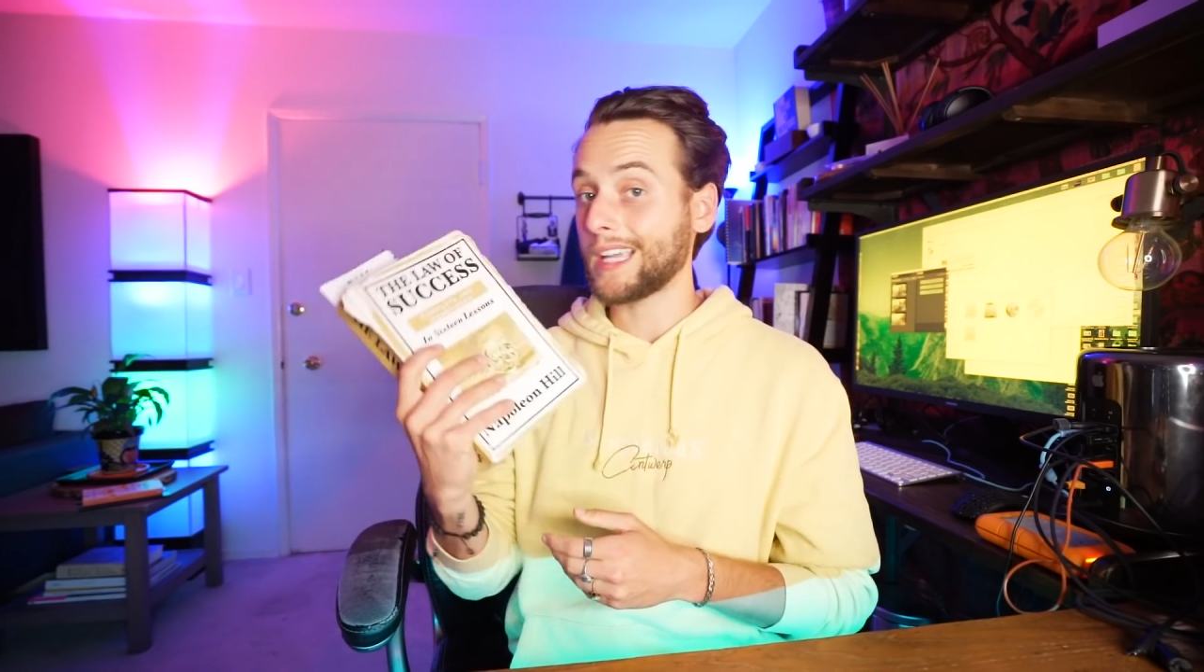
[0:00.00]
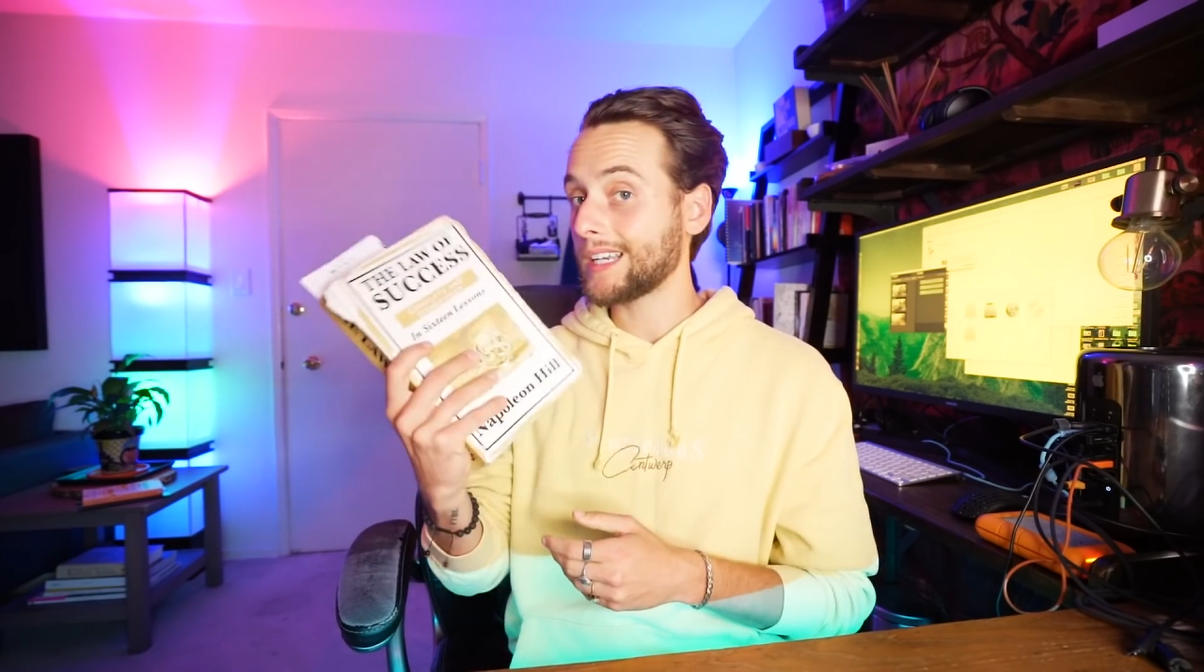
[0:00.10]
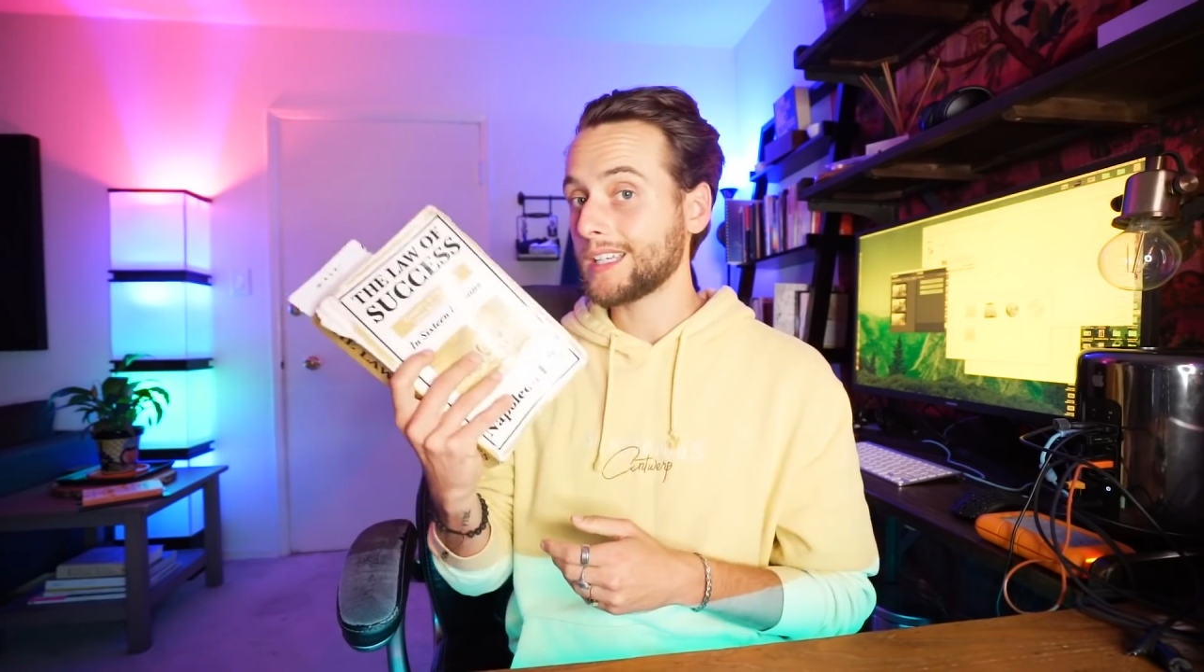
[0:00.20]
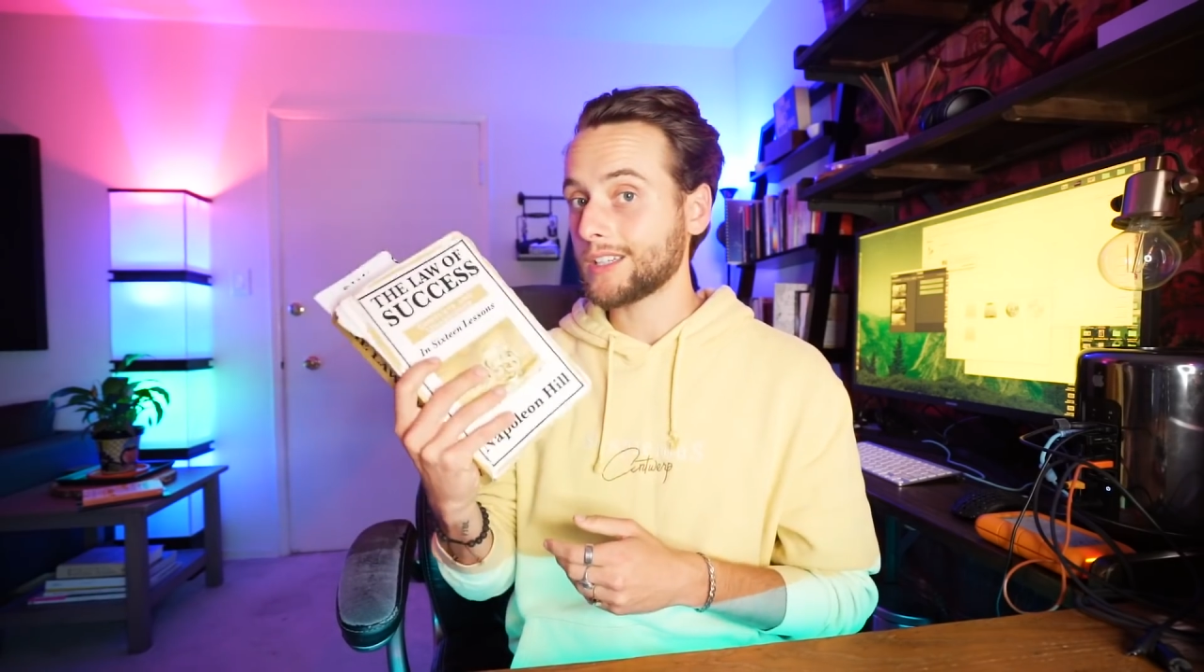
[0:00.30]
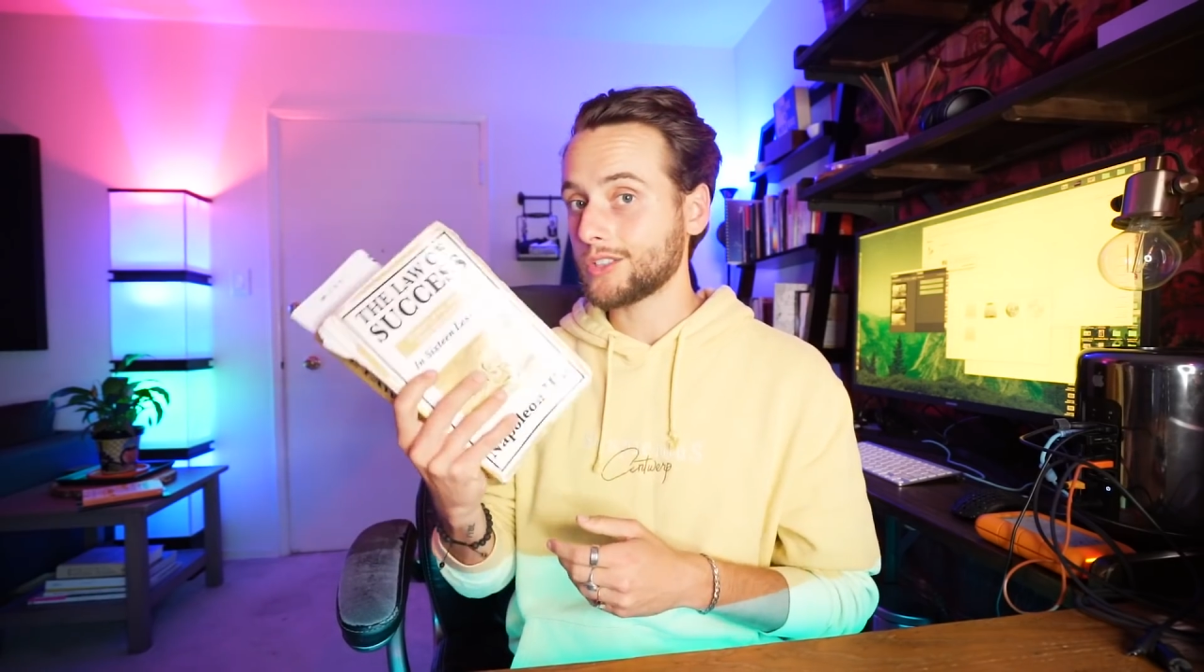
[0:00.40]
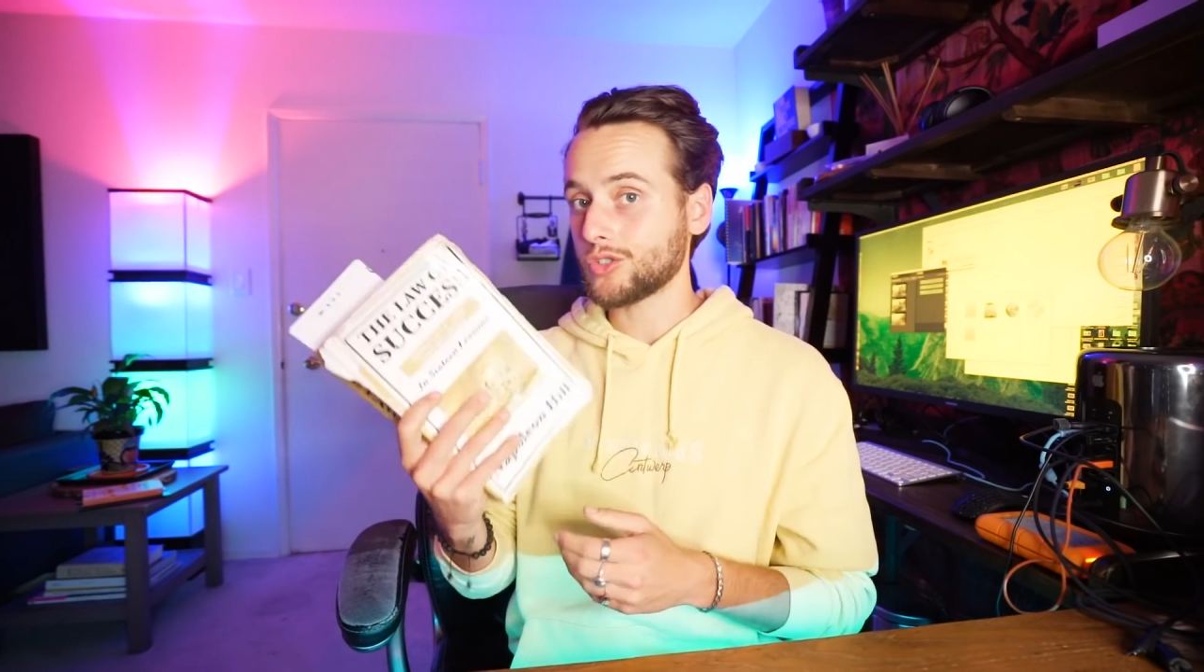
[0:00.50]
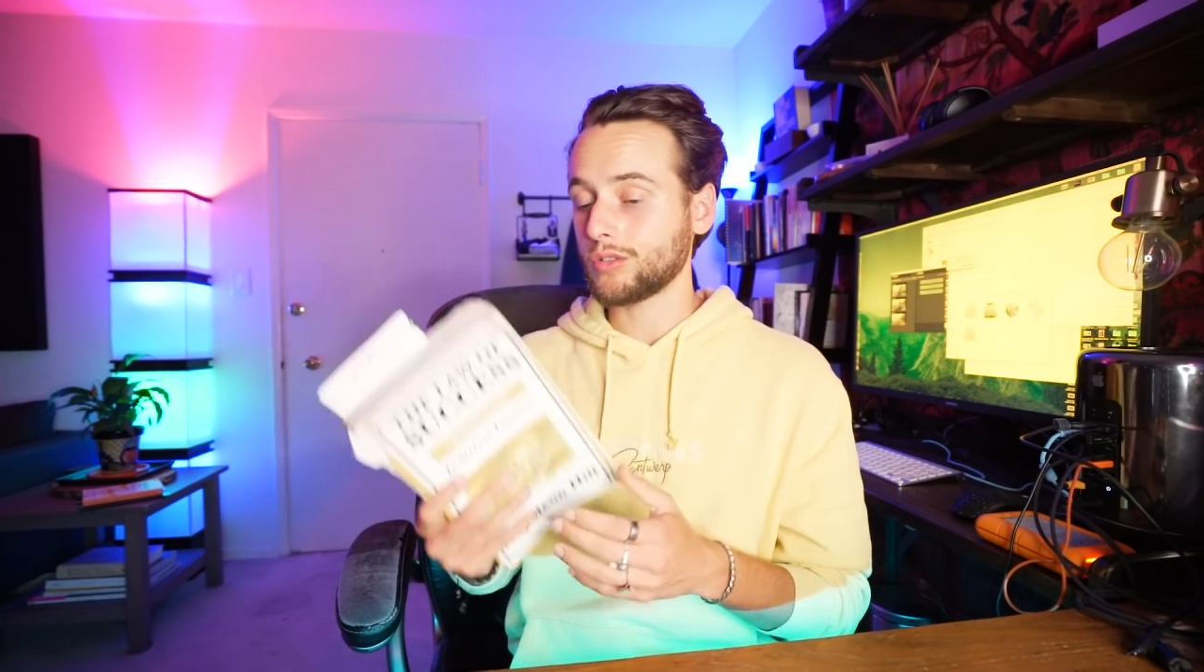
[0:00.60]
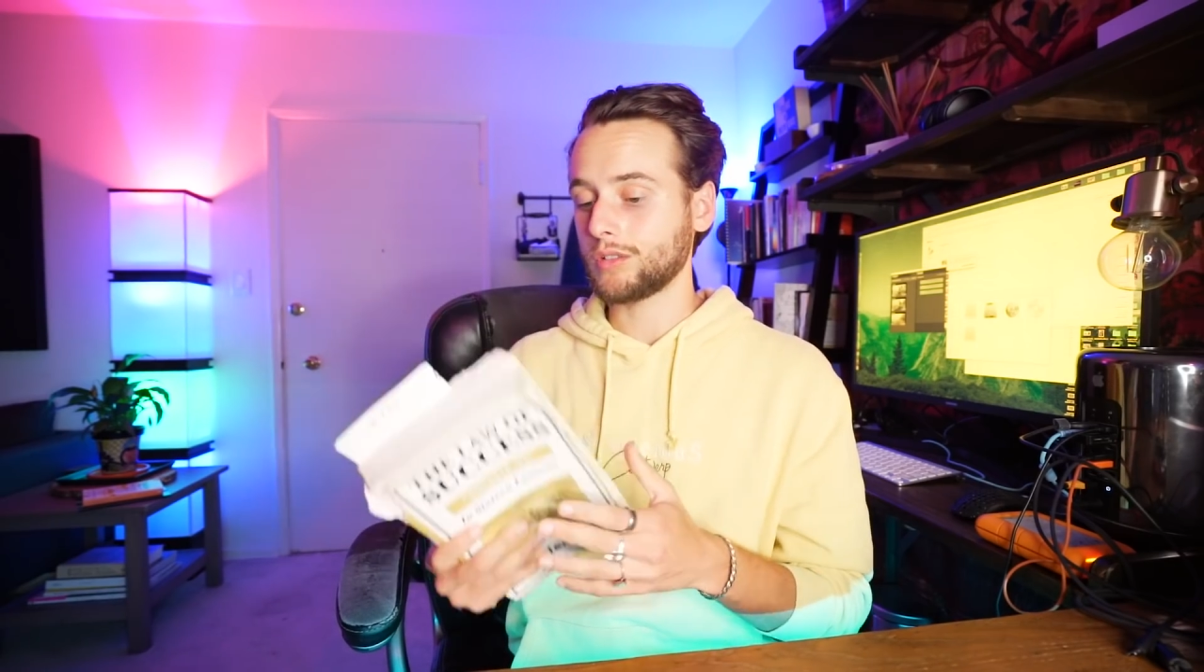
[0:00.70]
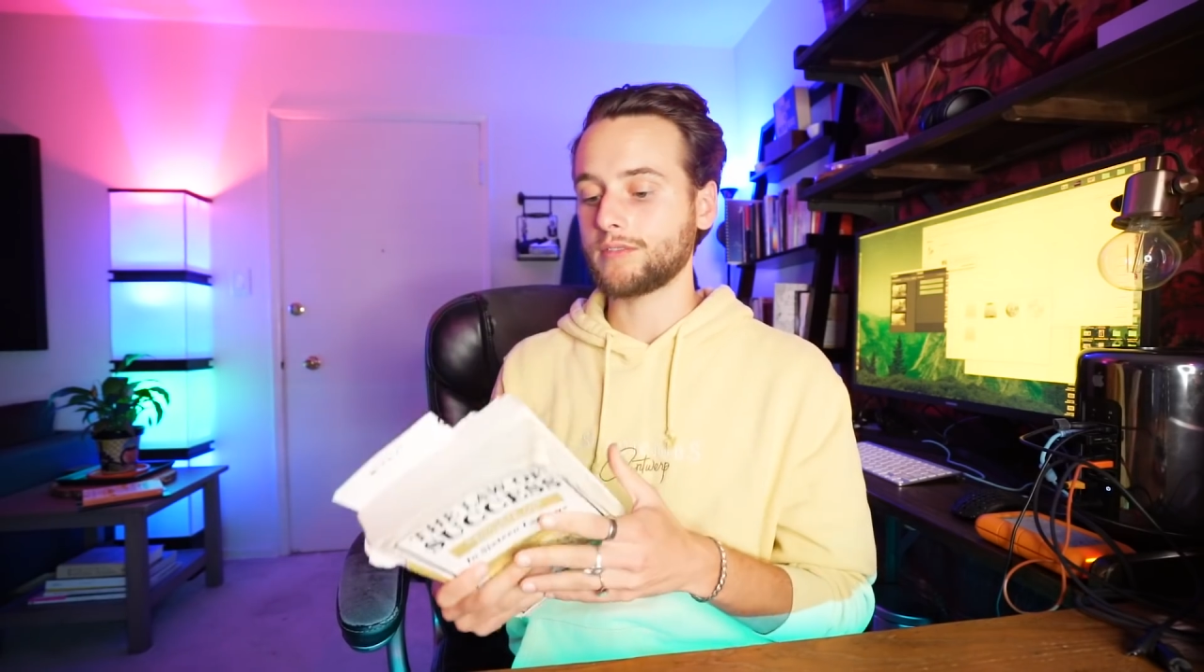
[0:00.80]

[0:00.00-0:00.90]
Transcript: gaining control